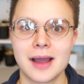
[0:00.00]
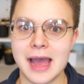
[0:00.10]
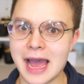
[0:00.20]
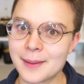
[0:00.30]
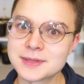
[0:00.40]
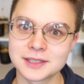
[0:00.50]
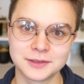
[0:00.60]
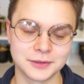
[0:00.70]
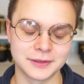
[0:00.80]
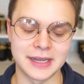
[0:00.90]

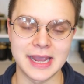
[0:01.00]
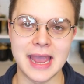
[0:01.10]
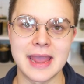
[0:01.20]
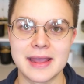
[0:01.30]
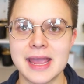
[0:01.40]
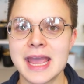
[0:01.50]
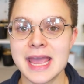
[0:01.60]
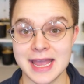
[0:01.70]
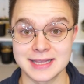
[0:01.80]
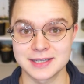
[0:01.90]
Absolutely a
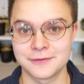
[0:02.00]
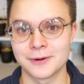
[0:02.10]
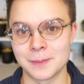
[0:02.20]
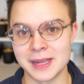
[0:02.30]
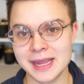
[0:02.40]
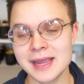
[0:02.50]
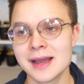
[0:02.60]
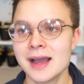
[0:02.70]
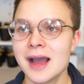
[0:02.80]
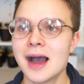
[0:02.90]
hit for me.
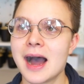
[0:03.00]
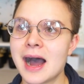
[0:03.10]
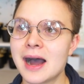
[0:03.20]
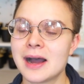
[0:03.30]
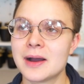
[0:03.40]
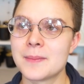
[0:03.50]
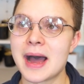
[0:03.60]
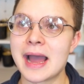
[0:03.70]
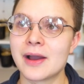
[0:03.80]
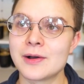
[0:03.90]
Um,
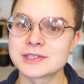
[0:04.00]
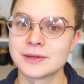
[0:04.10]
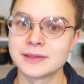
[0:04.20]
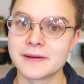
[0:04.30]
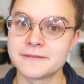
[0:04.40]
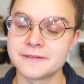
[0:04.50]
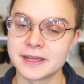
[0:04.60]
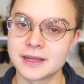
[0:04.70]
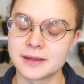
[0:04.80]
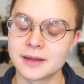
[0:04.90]
I also love
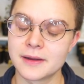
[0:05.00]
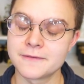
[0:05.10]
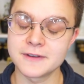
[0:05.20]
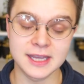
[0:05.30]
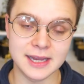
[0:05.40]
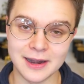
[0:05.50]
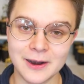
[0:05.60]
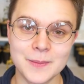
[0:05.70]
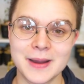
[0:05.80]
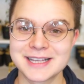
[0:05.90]
Fig
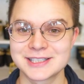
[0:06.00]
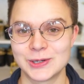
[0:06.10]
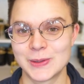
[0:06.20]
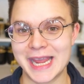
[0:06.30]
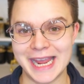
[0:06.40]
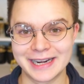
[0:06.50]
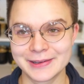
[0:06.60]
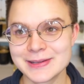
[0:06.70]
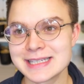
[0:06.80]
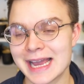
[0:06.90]
Figuier by Stone
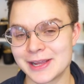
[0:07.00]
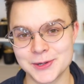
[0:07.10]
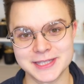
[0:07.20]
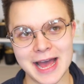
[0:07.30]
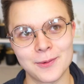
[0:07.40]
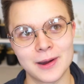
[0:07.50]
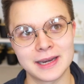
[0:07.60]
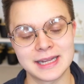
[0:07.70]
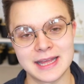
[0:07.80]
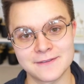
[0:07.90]
Candles. I use that one
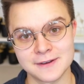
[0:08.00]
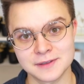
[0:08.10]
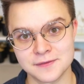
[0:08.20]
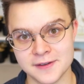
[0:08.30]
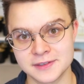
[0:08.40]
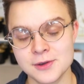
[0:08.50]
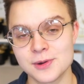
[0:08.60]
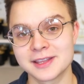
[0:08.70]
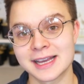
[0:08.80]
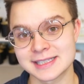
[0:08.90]
in a 50-50
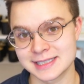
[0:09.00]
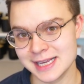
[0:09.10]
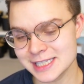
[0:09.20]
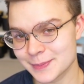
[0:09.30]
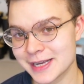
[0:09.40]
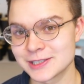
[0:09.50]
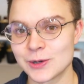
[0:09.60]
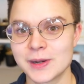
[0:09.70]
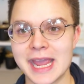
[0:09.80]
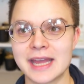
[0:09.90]
with Cassis by
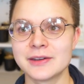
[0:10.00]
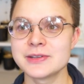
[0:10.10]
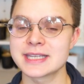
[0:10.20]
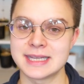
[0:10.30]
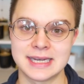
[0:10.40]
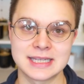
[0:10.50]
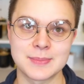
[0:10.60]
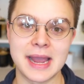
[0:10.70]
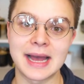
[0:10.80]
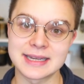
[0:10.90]
Stone Candles, and it is
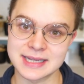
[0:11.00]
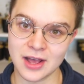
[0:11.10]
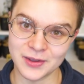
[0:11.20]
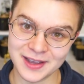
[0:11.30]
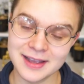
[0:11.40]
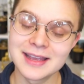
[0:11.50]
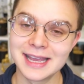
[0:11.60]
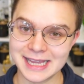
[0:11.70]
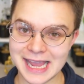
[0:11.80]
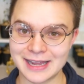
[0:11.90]
my Antalya
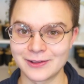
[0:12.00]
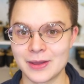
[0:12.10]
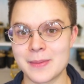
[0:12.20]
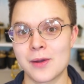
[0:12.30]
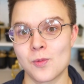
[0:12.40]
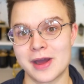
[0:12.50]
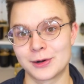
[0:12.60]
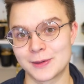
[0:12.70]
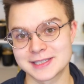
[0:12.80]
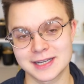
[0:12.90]
candle in my
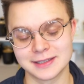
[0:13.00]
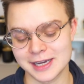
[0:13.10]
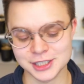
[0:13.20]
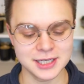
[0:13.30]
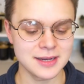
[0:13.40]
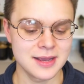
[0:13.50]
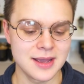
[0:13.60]
Wanderlust collection.